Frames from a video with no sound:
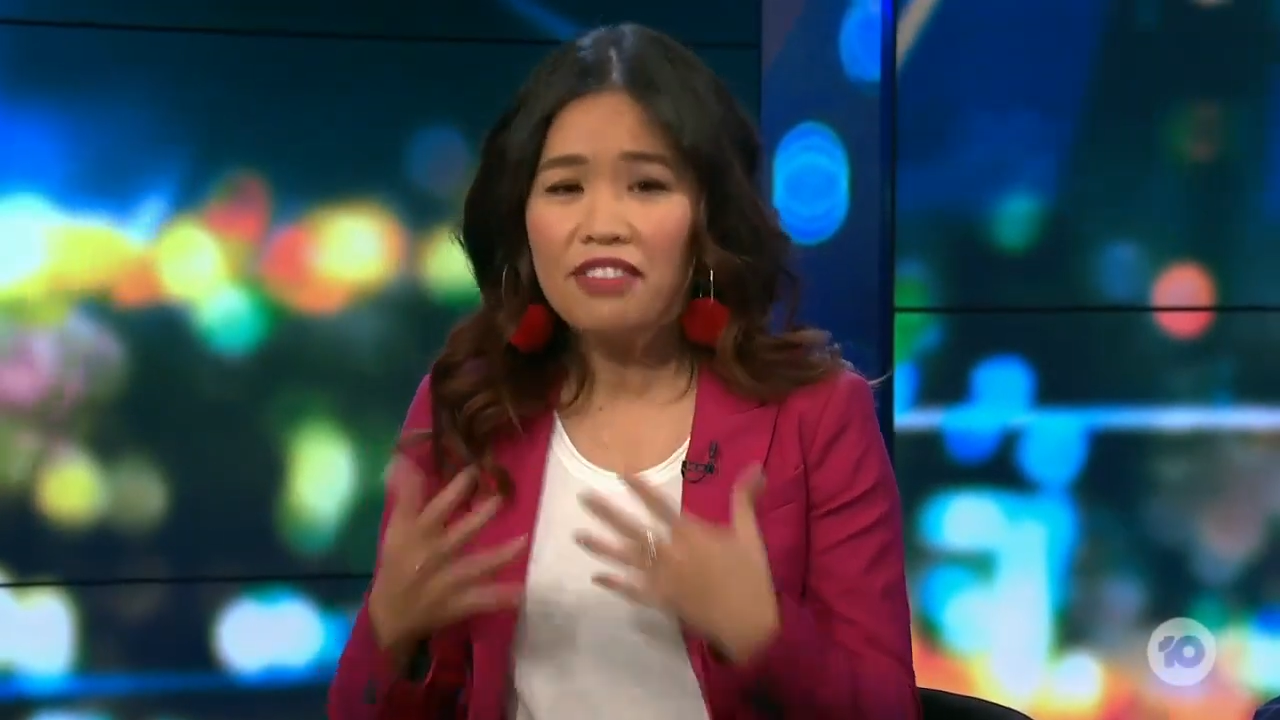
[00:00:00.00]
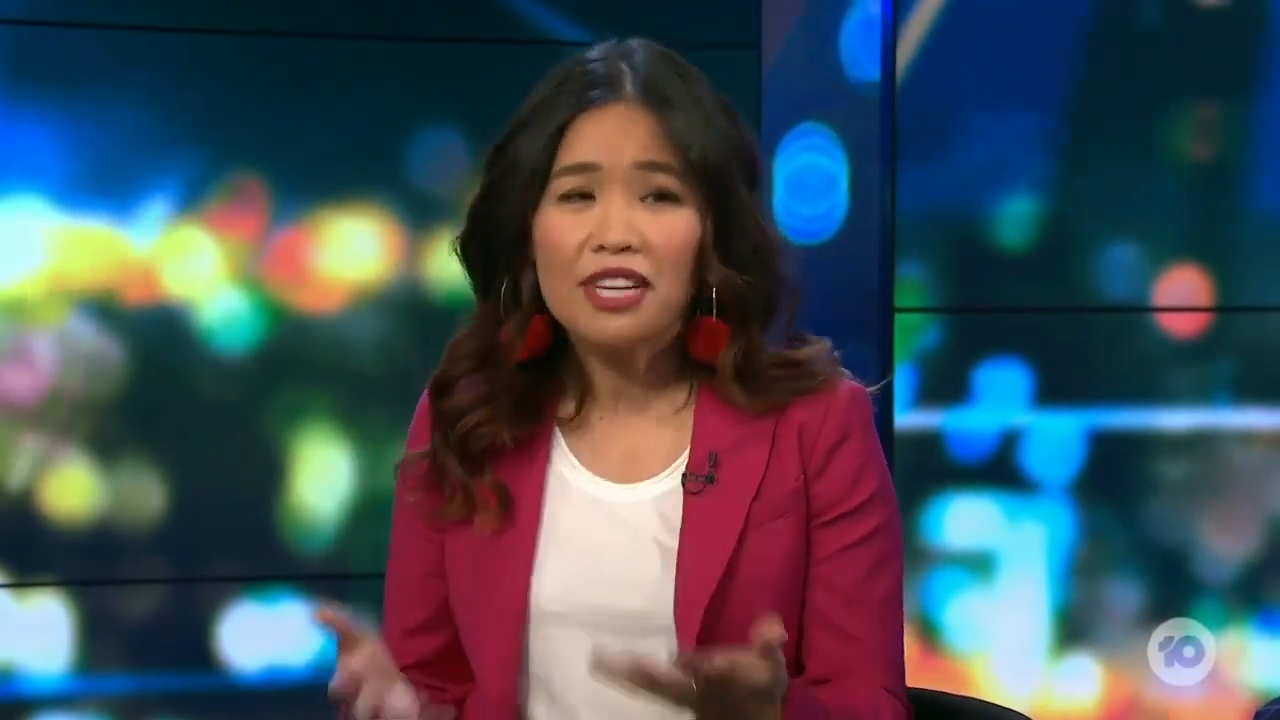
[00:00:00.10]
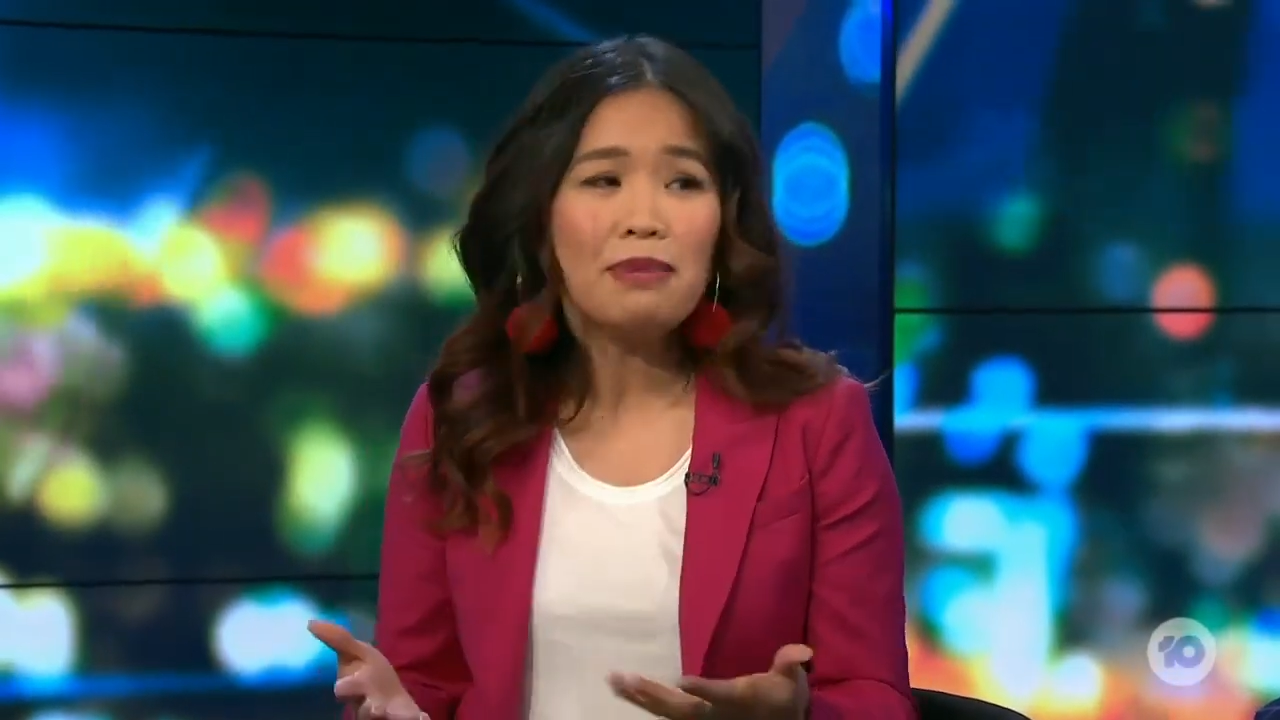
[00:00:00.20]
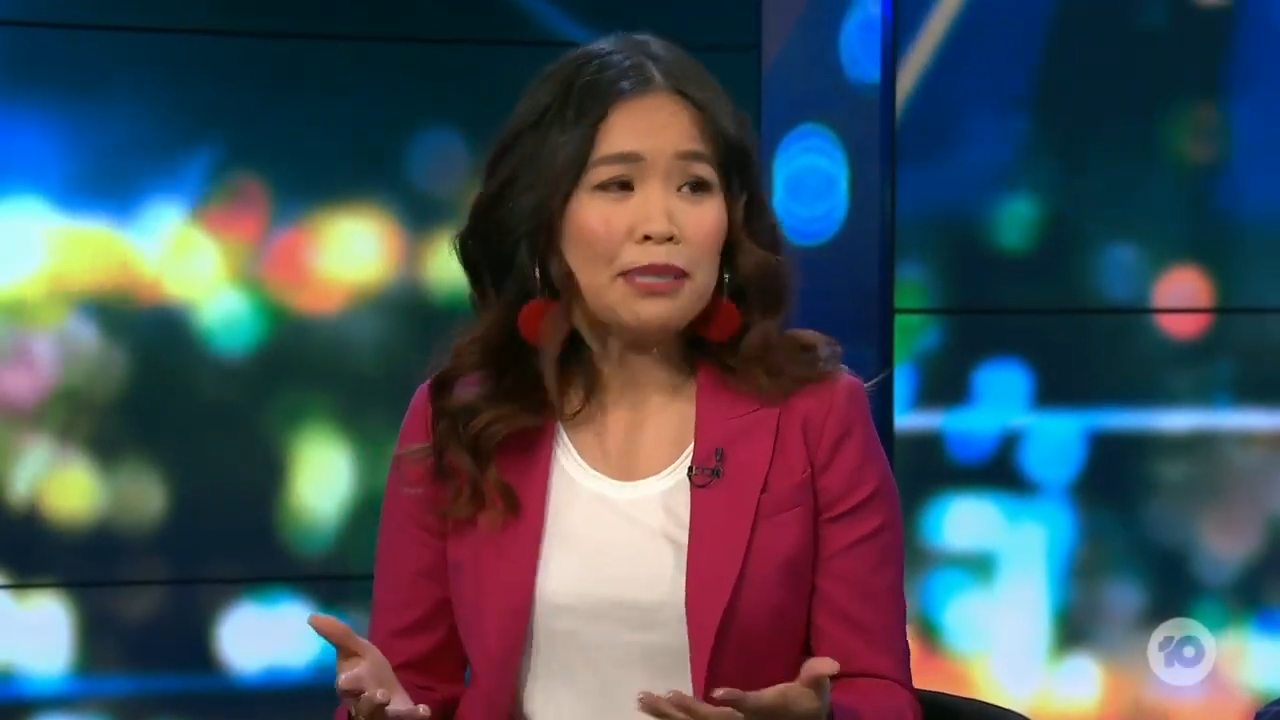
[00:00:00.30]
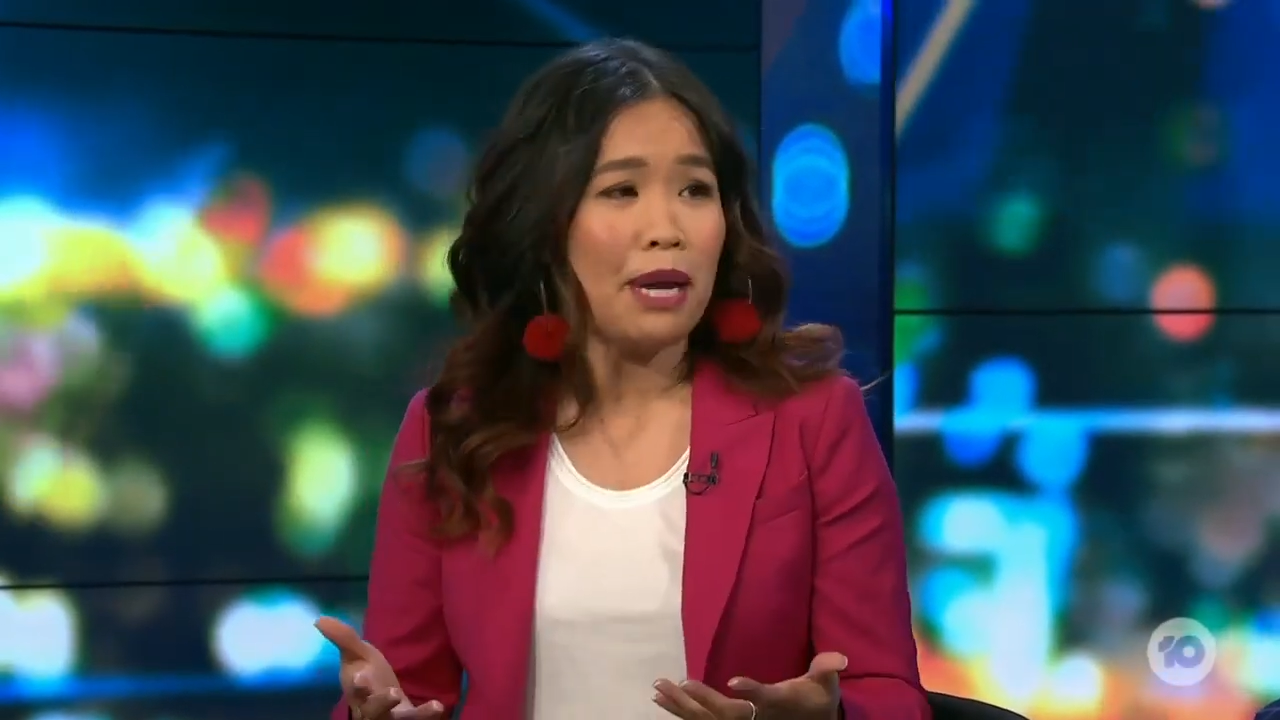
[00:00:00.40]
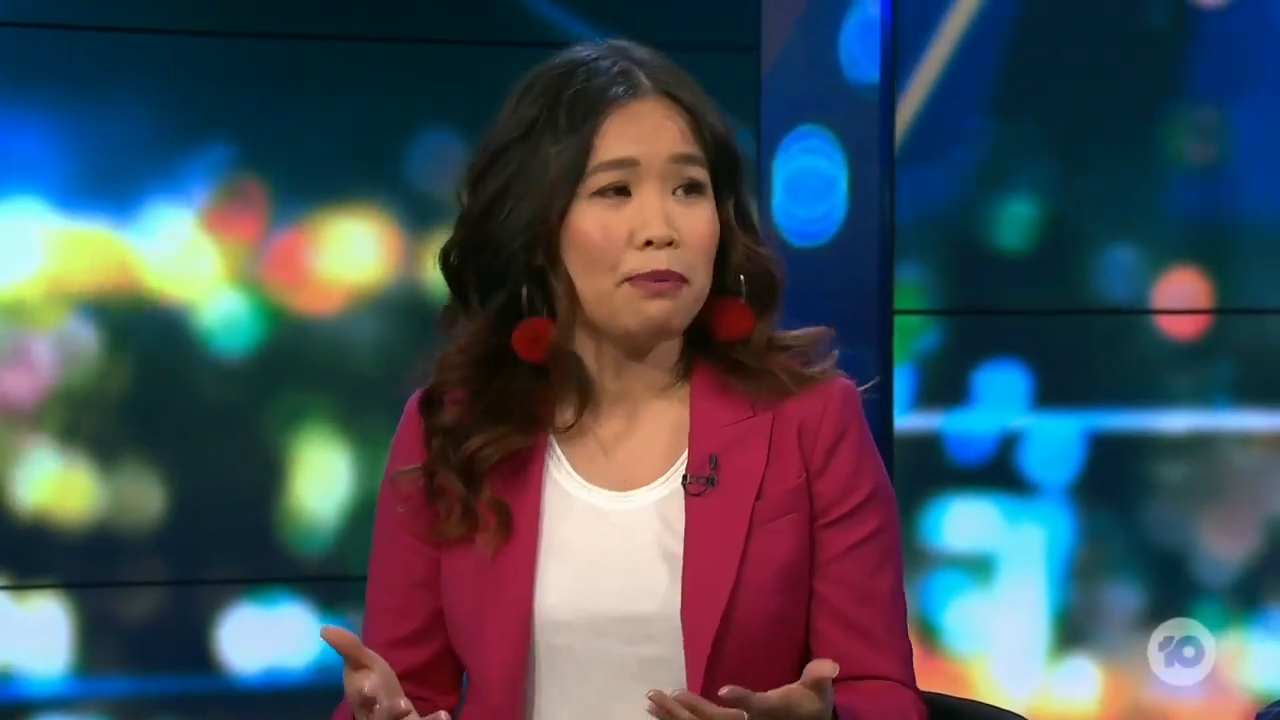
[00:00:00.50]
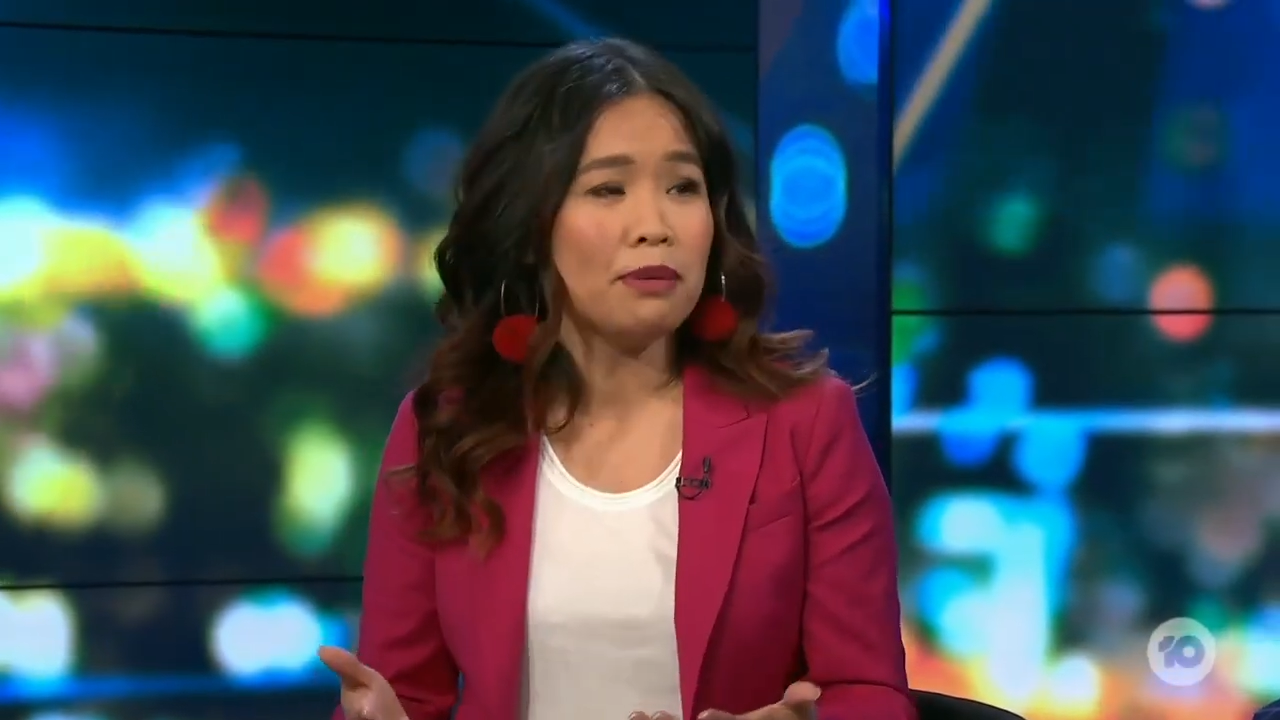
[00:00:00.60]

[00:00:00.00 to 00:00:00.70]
Vietnamese